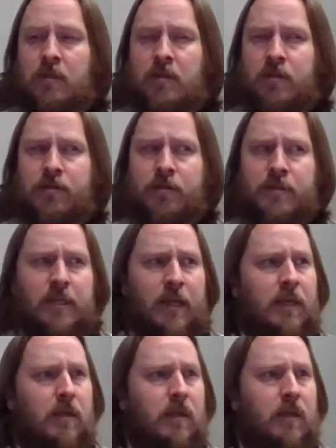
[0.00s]
There's
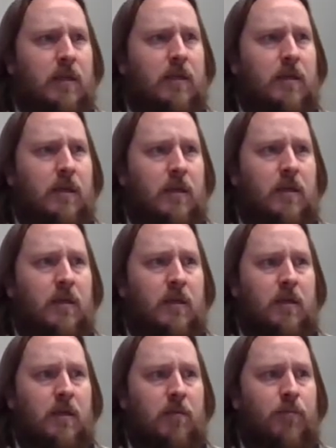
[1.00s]
a link
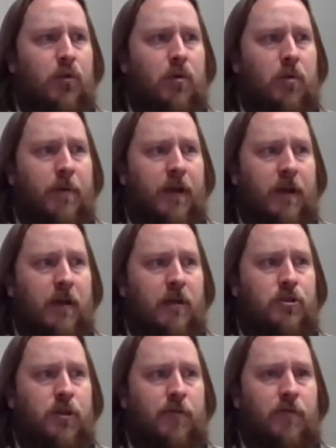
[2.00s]
in the Moodle
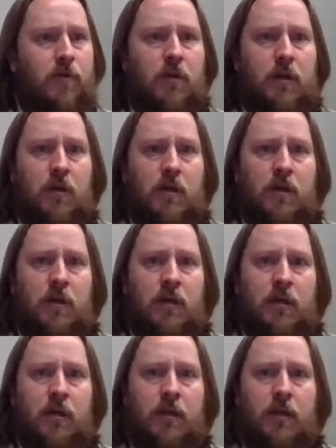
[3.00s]
page. If you click
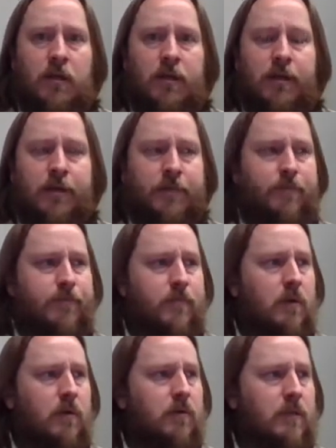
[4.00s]
on,
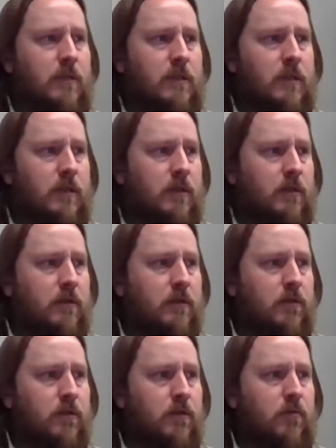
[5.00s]
what is it,
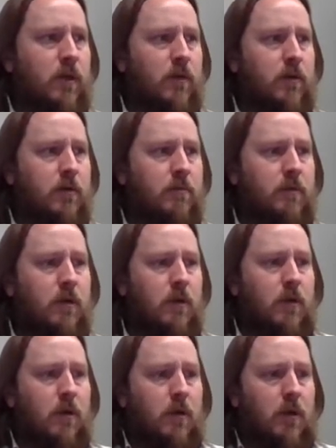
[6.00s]
under welcome
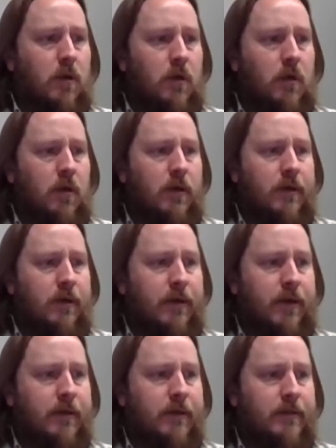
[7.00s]

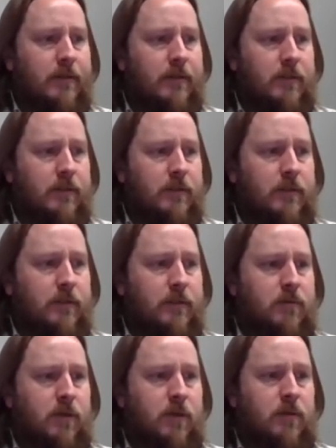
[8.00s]
and
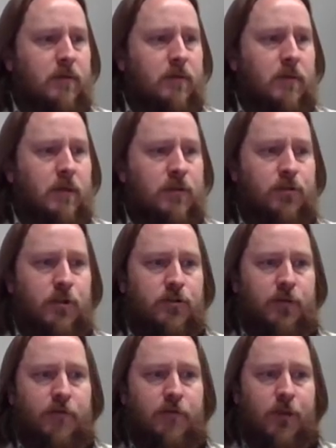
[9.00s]
what,
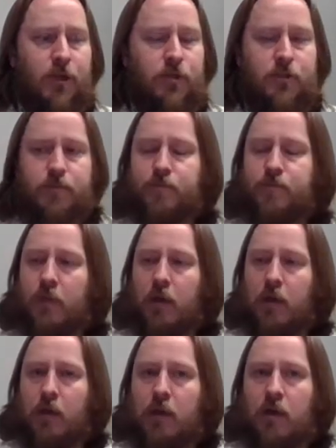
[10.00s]
instructor information,
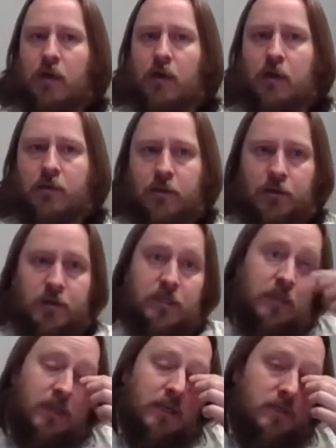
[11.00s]
there is a
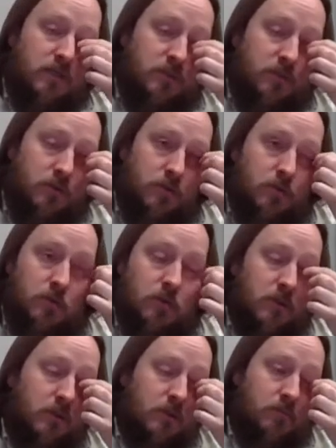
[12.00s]
link to
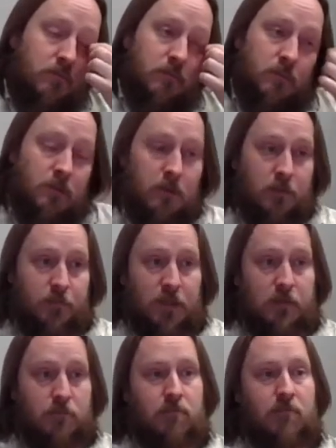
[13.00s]

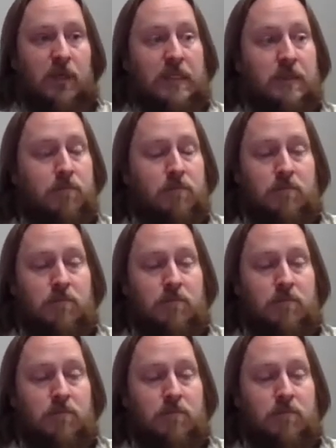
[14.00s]
my